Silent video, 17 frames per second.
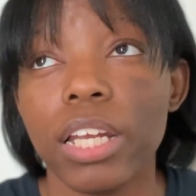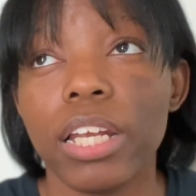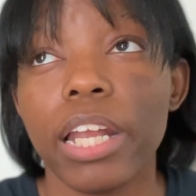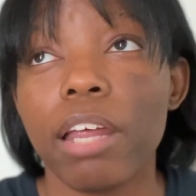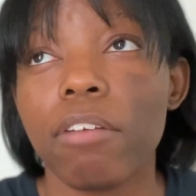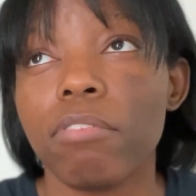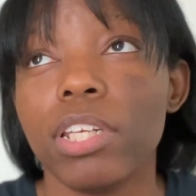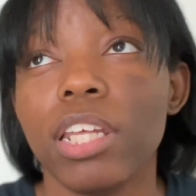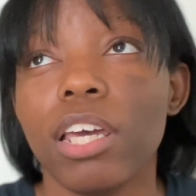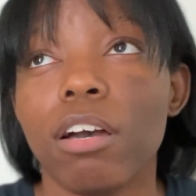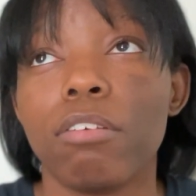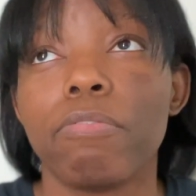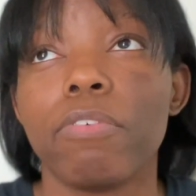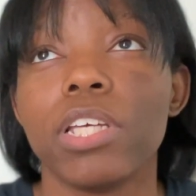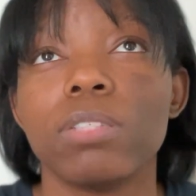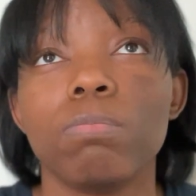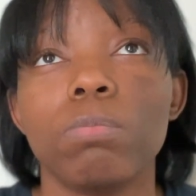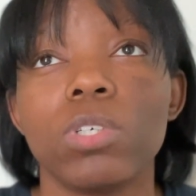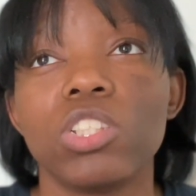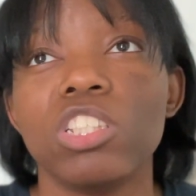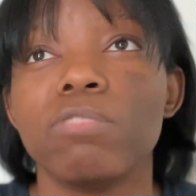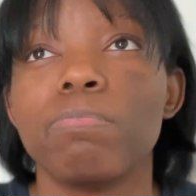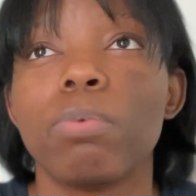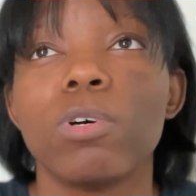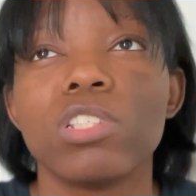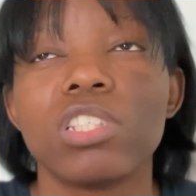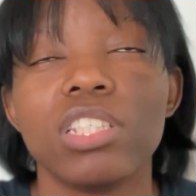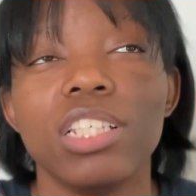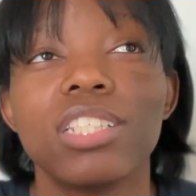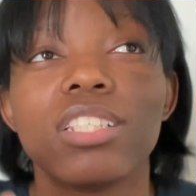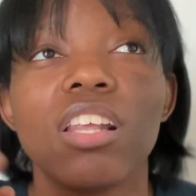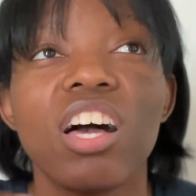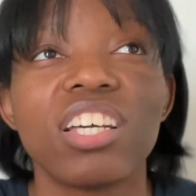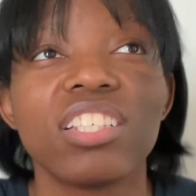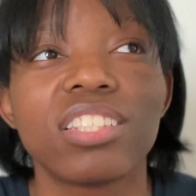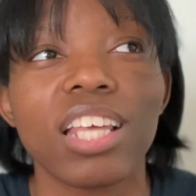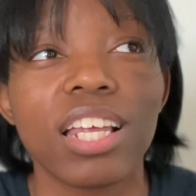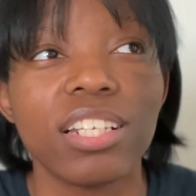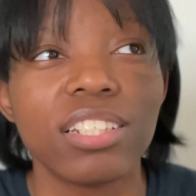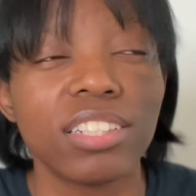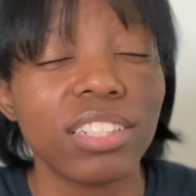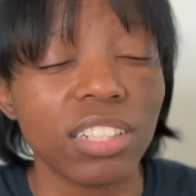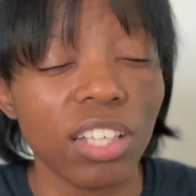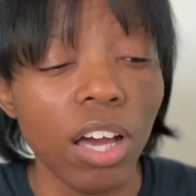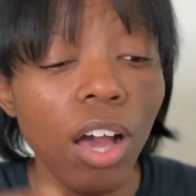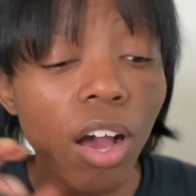And every day on Facebook, she's posting these long statuses.